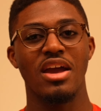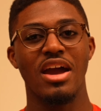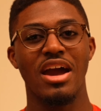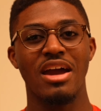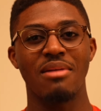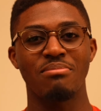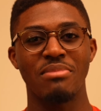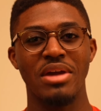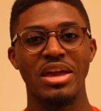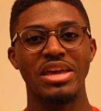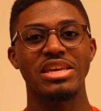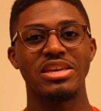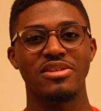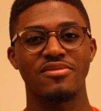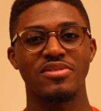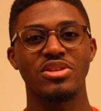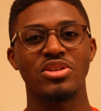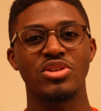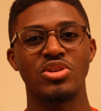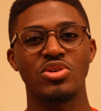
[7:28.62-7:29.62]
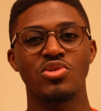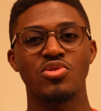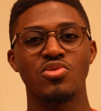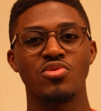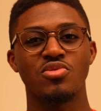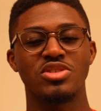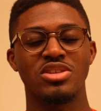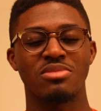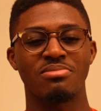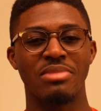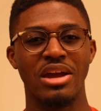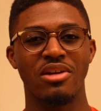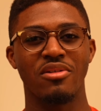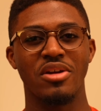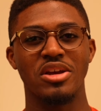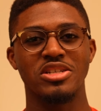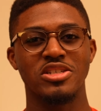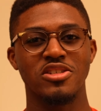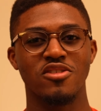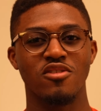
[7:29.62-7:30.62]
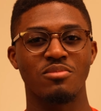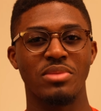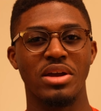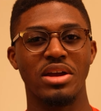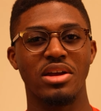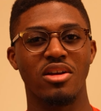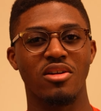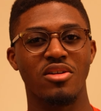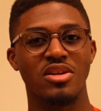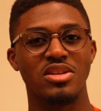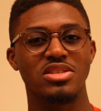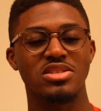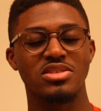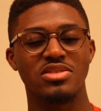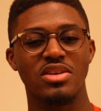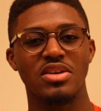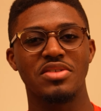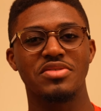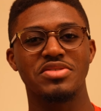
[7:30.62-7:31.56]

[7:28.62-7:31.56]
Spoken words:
I may even do some migrations from my current